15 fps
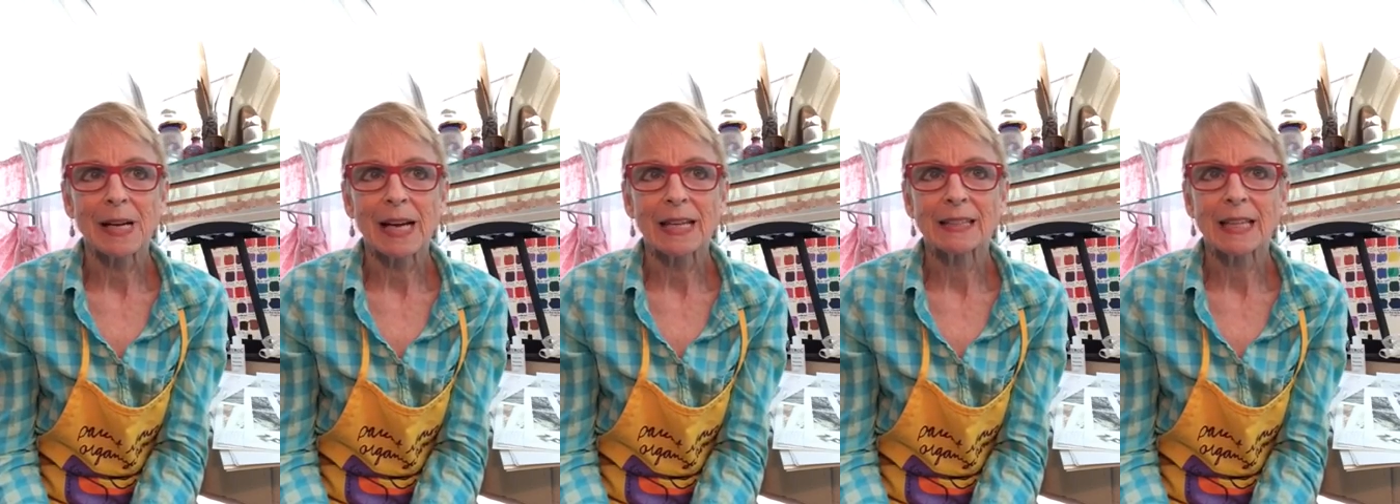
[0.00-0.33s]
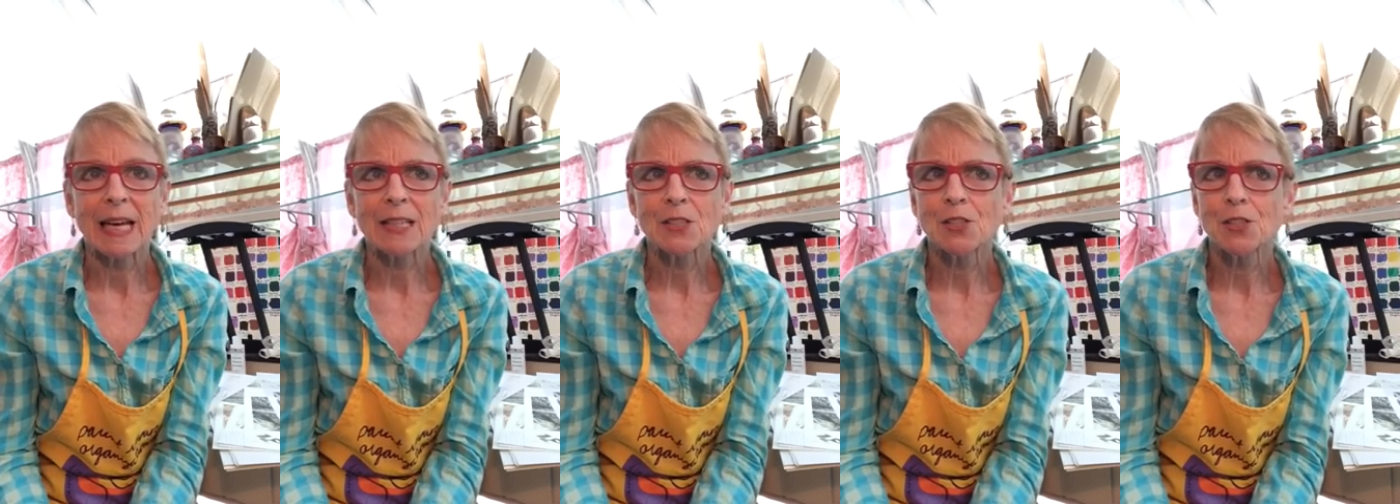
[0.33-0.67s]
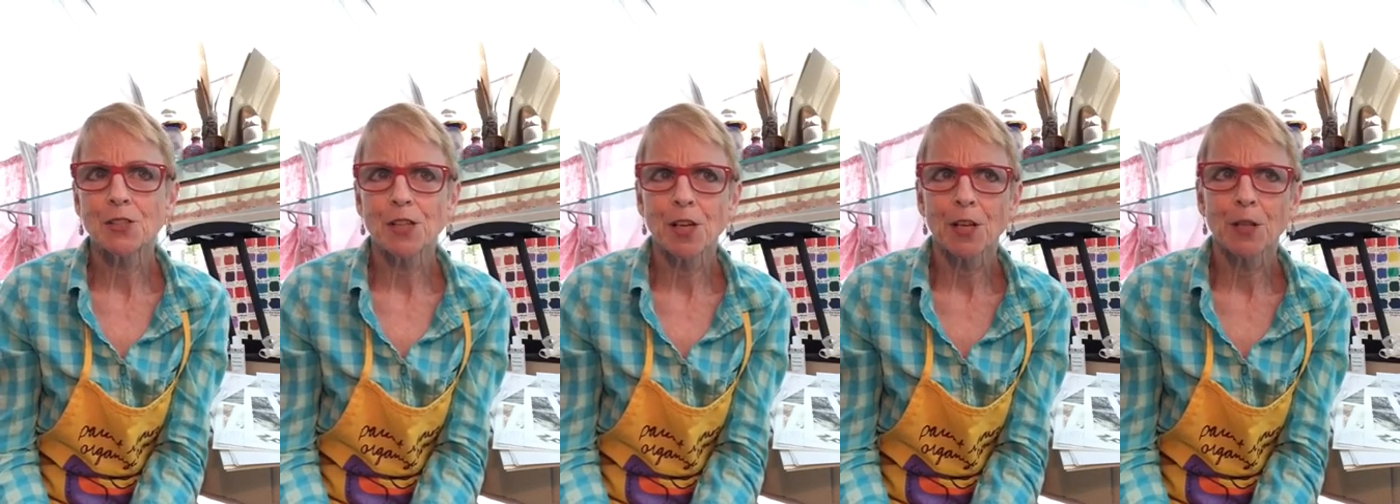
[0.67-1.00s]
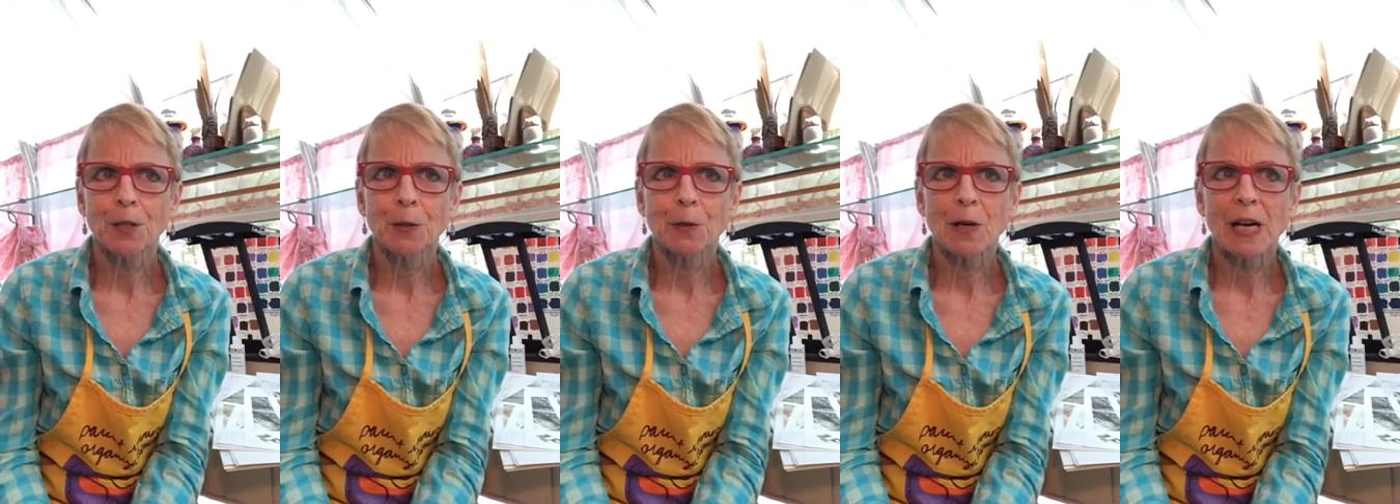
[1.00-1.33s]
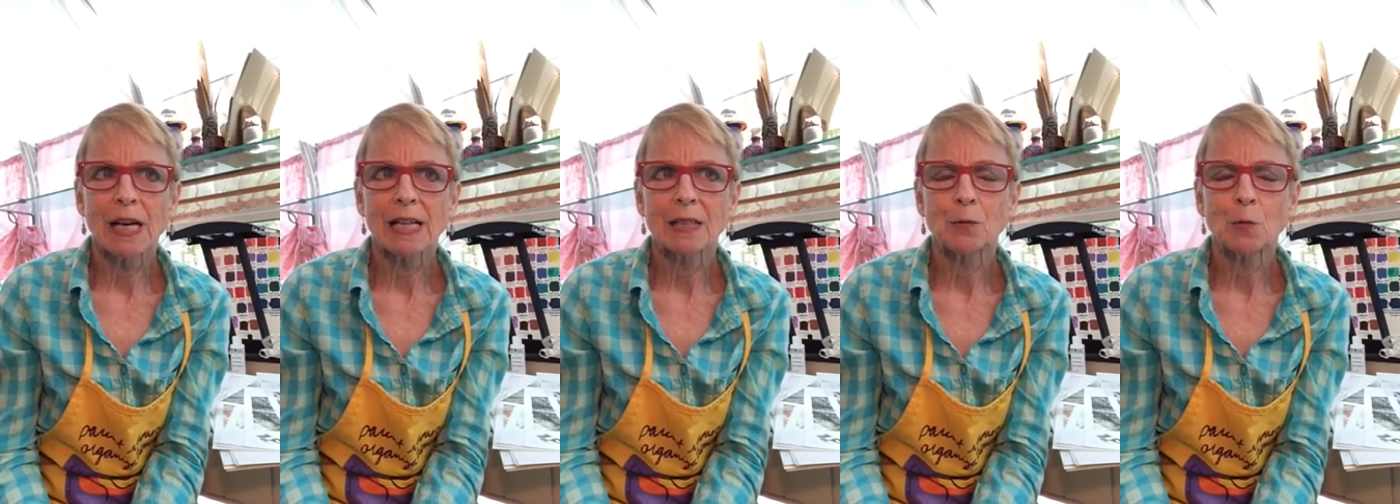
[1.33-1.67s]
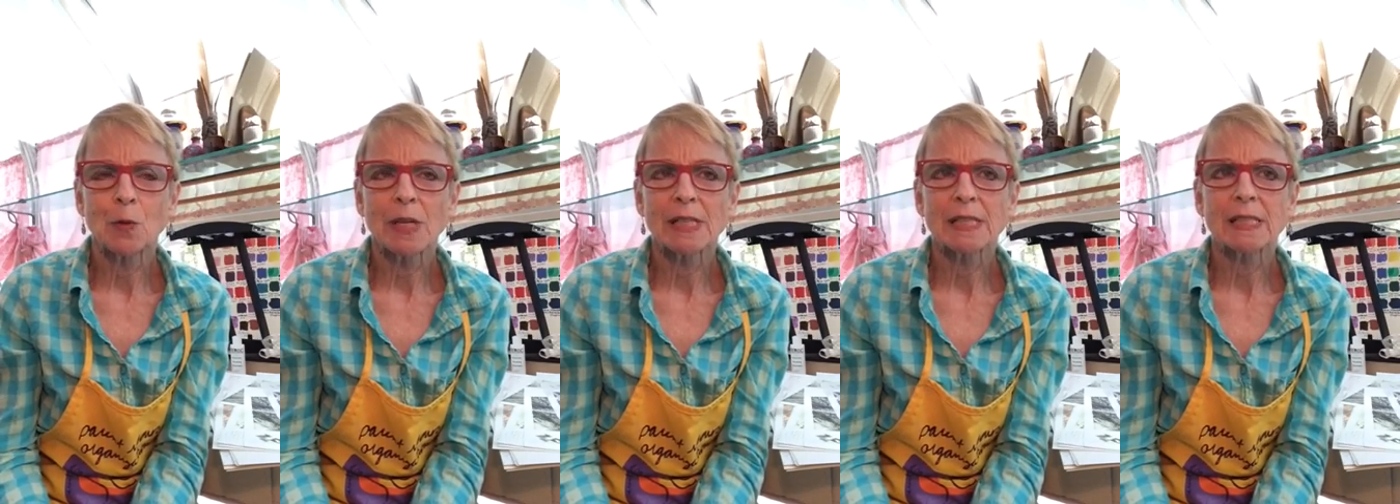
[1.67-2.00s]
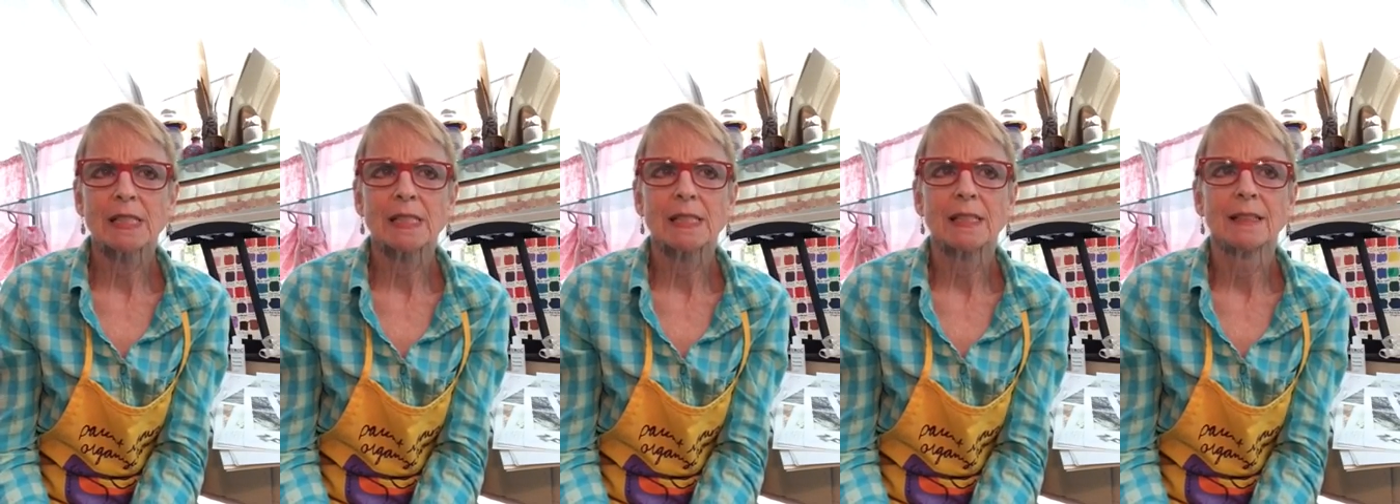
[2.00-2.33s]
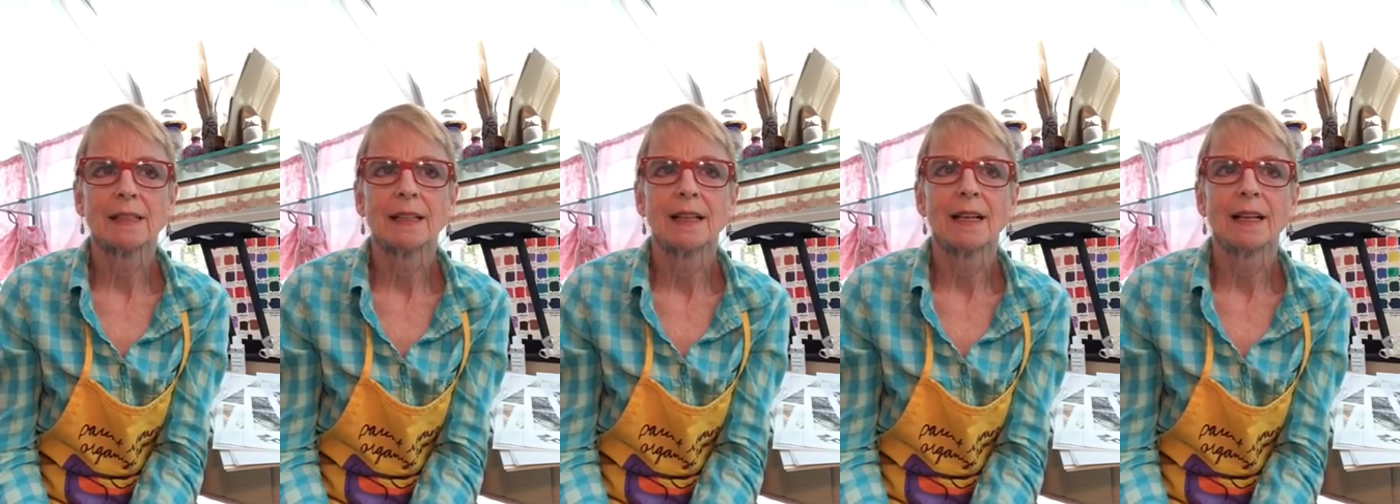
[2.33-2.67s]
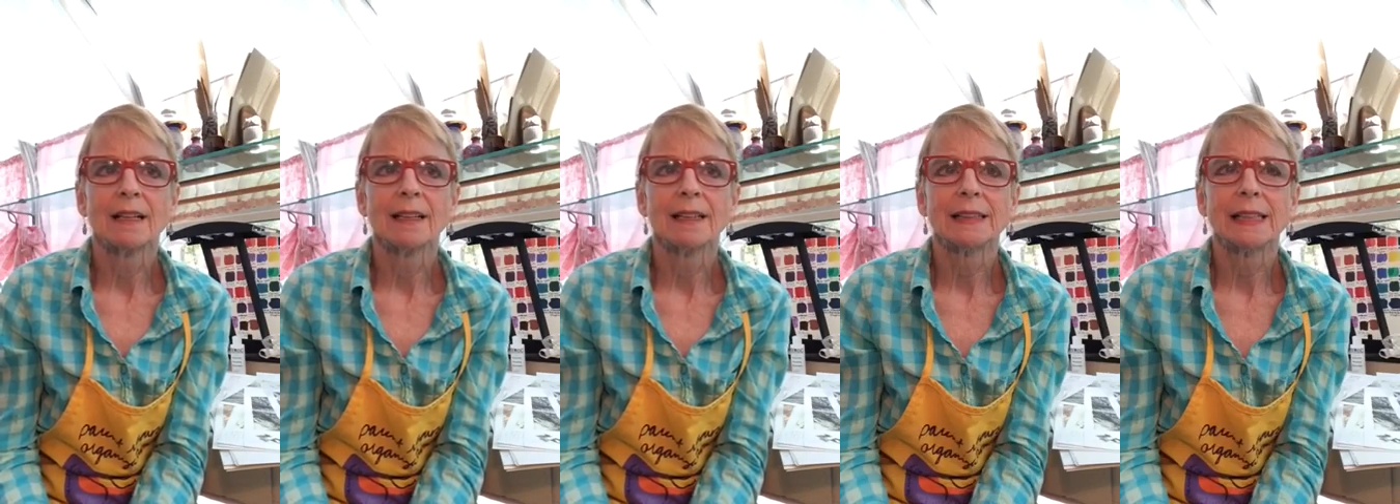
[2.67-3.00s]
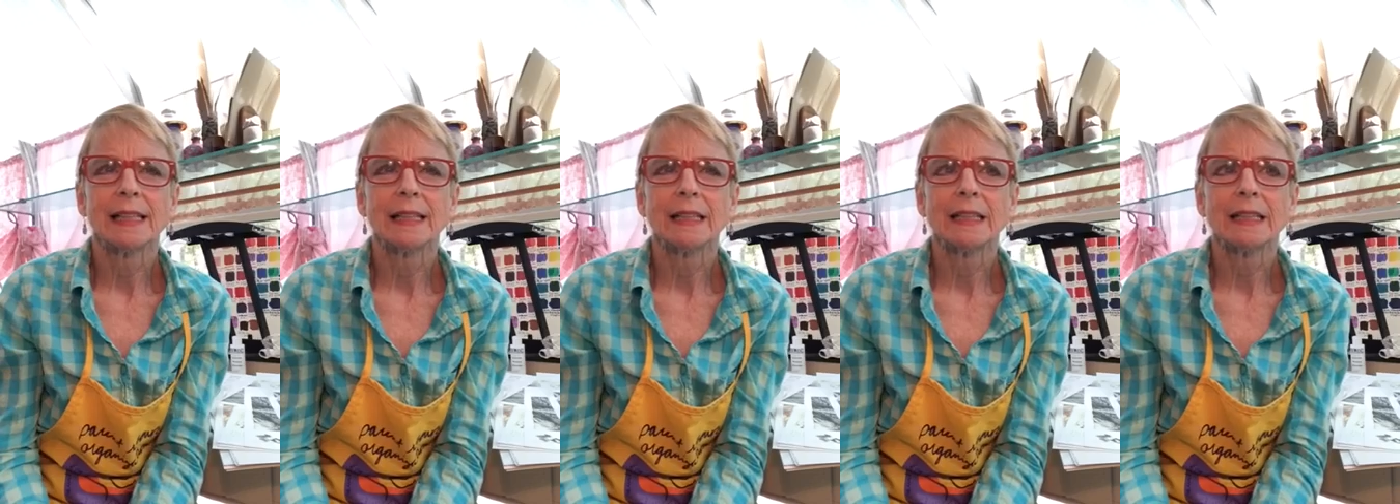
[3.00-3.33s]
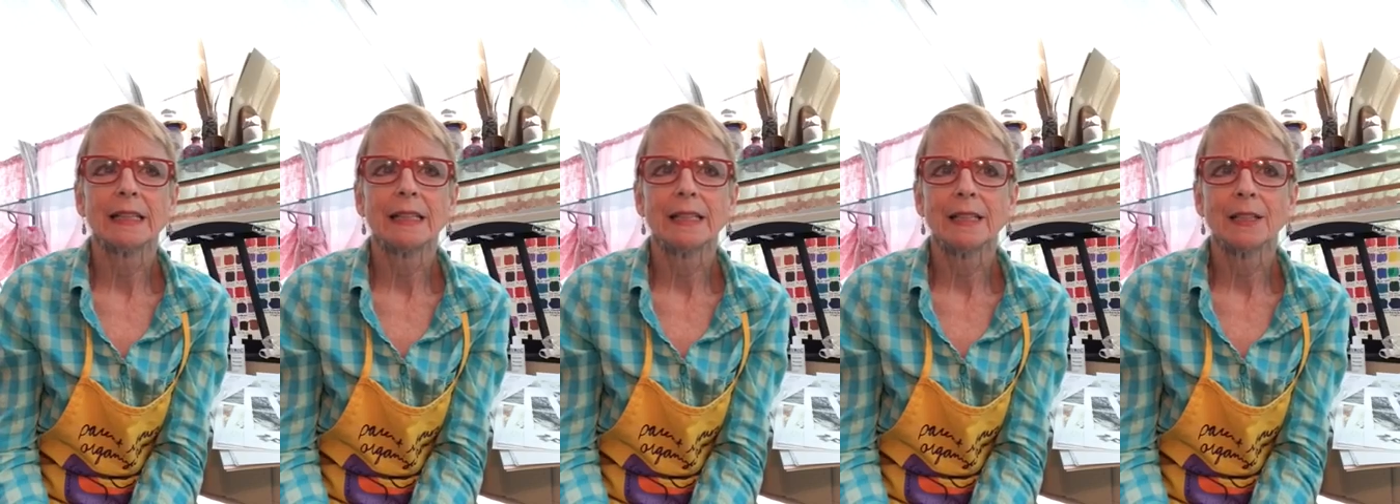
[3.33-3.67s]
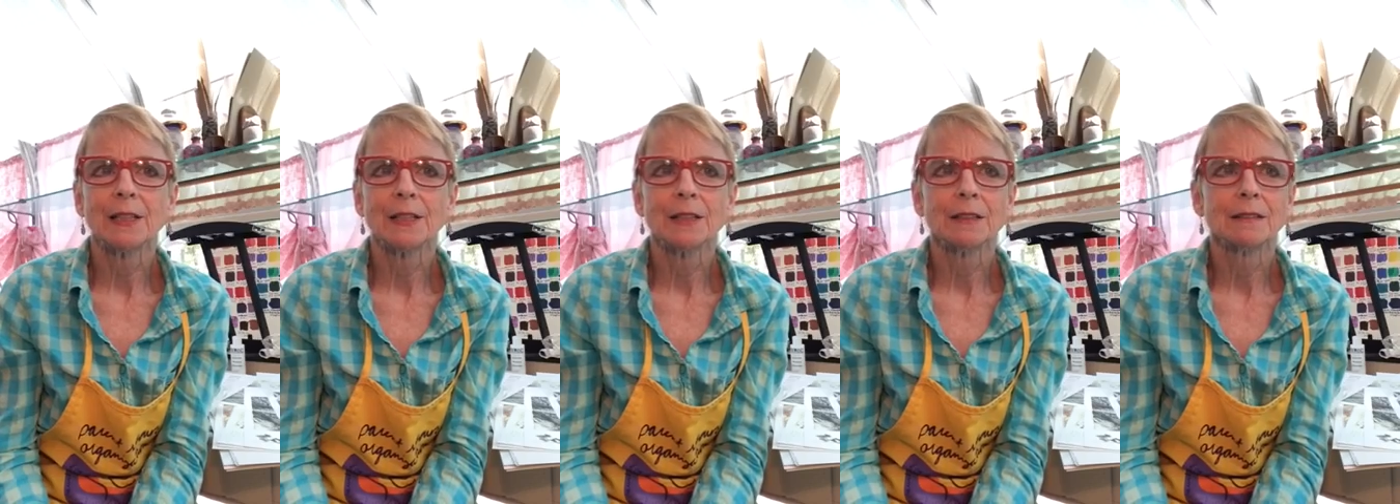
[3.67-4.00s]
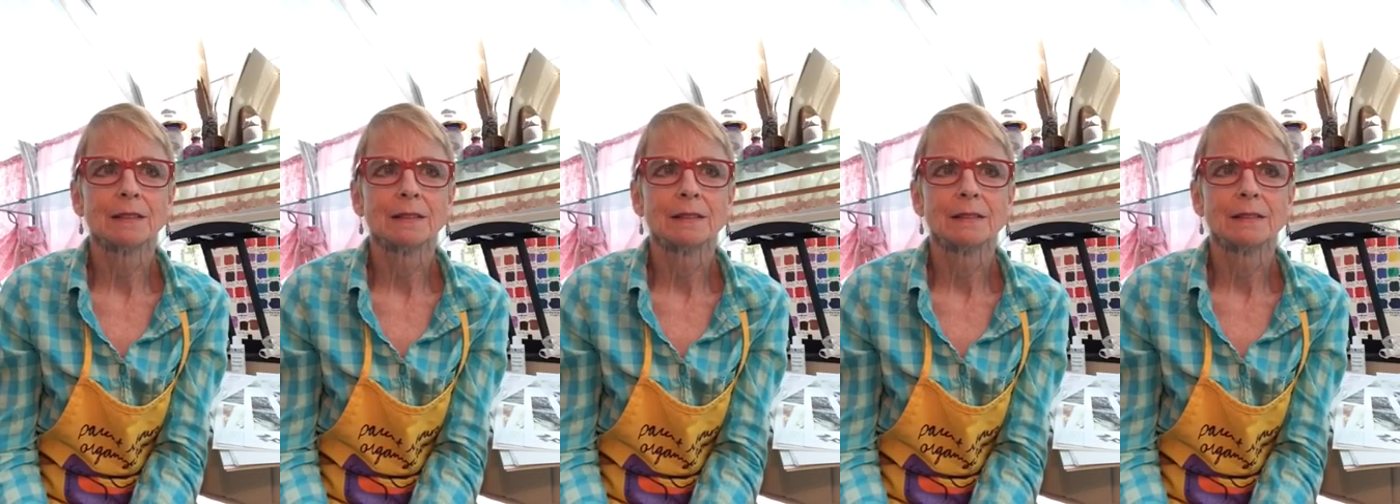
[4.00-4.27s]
And that show was in the year